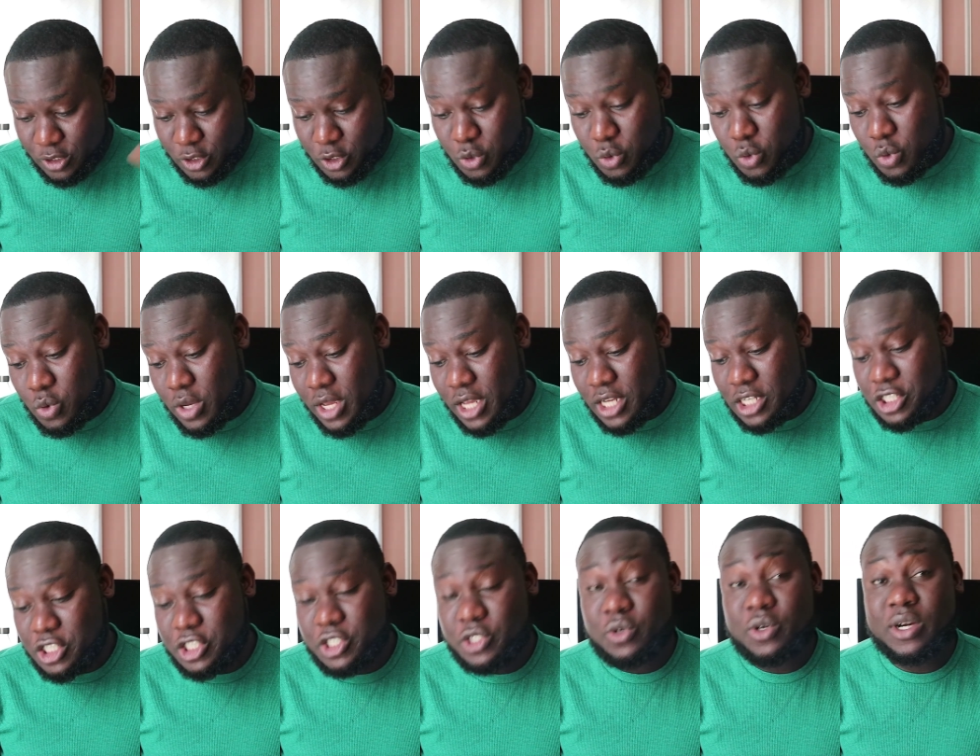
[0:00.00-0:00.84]
2,
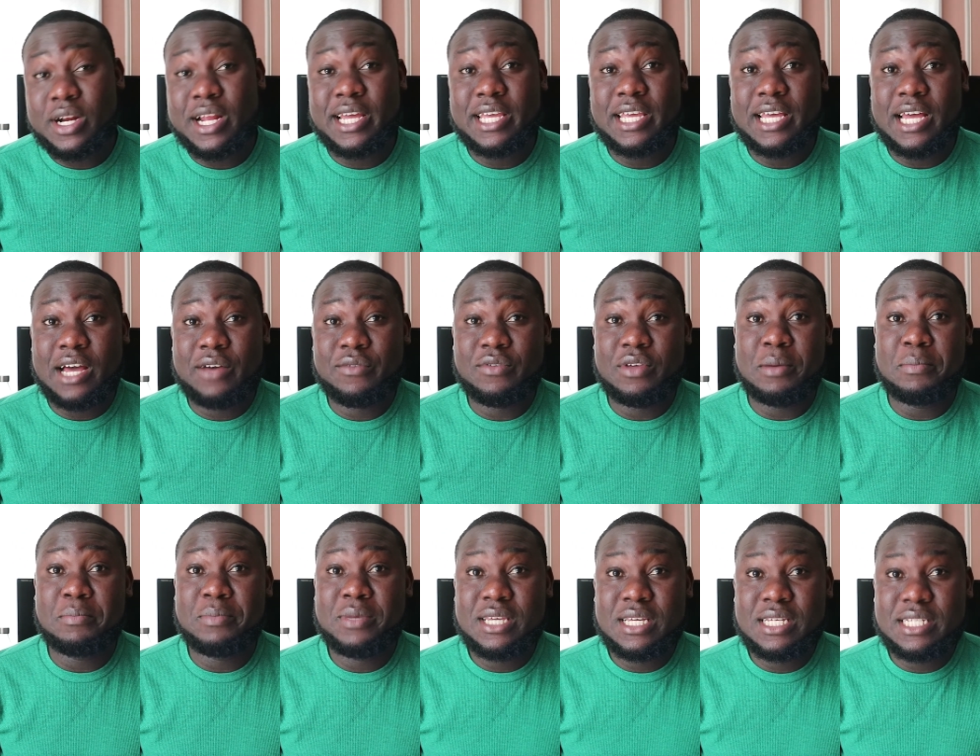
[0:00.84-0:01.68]
ensure that you have
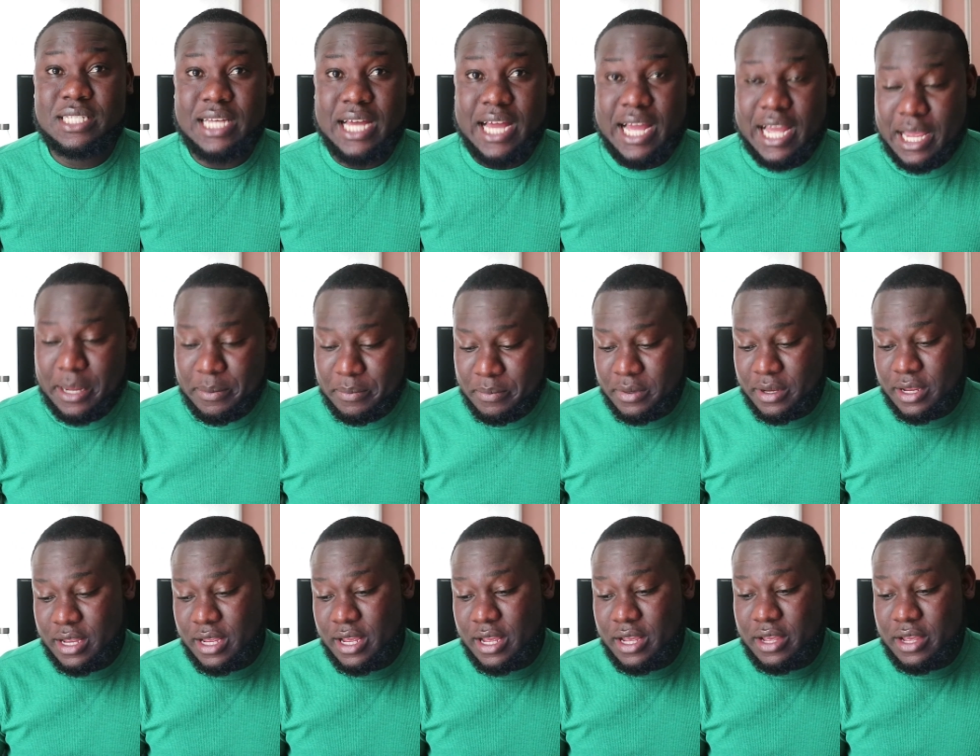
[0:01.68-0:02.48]
your me time.